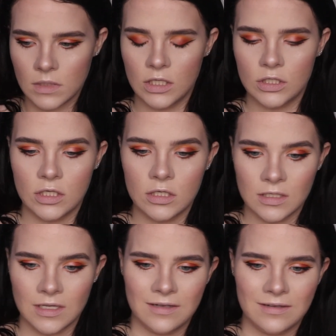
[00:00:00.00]
into your
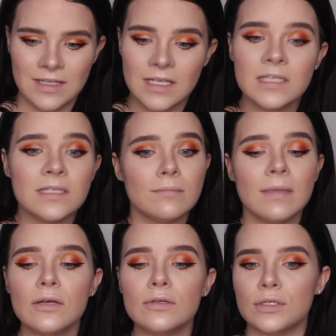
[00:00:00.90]
skin. This
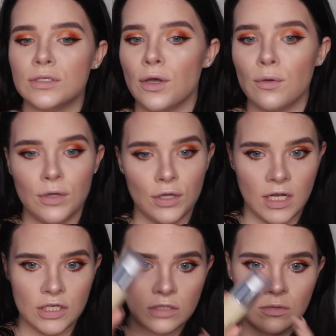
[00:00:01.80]
smells so good.
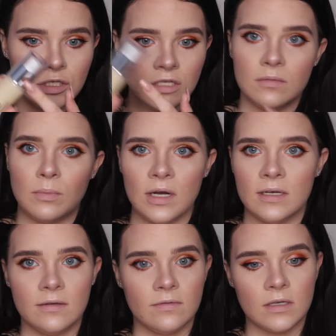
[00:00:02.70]
I just wish it sprayed
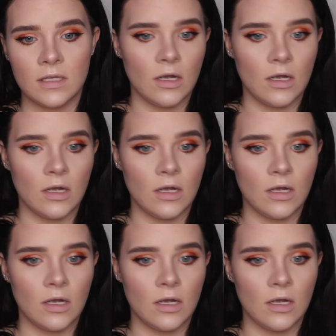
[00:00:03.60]
differently,